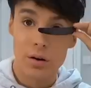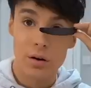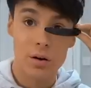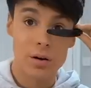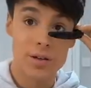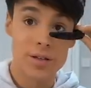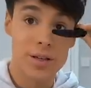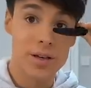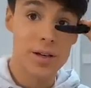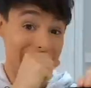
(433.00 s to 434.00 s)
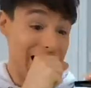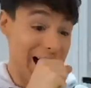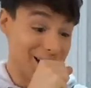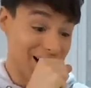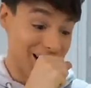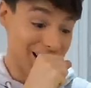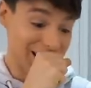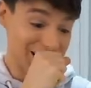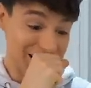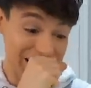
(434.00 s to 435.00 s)
Honestly, I like
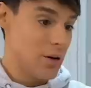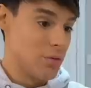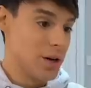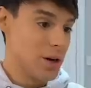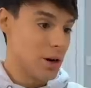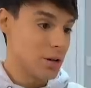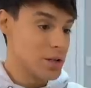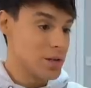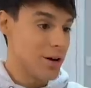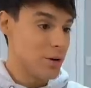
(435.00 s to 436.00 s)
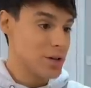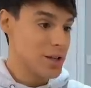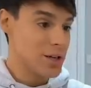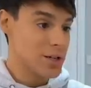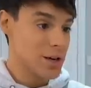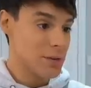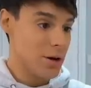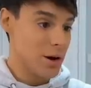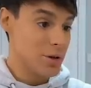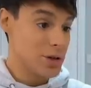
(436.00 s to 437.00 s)
it. Regardless of how these come
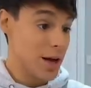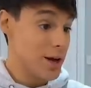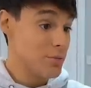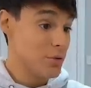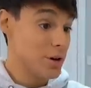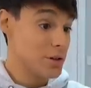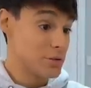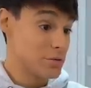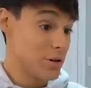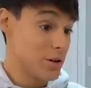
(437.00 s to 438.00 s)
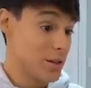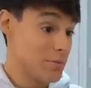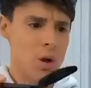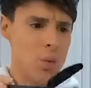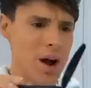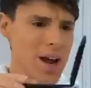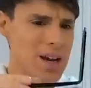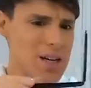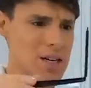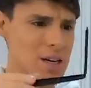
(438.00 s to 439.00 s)
out, I am going to rock them.
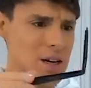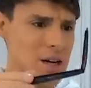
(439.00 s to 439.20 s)
Wait.